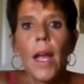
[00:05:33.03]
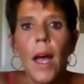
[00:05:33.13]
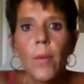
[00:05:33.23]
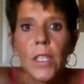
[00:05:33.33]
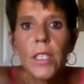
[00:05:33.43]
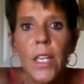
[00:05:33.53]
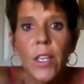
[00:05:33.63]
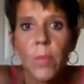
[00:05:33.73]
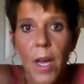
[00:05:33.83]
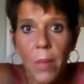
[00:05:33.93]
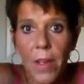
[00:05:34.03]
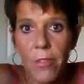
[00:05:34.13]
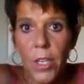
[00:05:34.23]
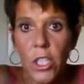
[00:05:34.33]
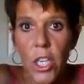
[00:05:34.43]
I want to tell you about my
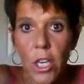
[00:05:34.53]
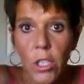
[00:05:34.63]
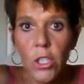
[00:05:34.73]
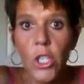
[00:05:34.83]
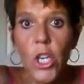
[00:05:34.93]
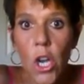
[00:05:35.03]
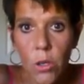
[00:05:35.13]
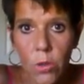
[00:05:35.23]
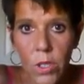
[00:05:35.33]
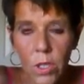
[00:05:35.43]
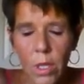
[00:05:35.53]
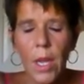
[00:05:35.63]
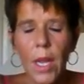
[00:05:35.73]
friend Sharon's nose.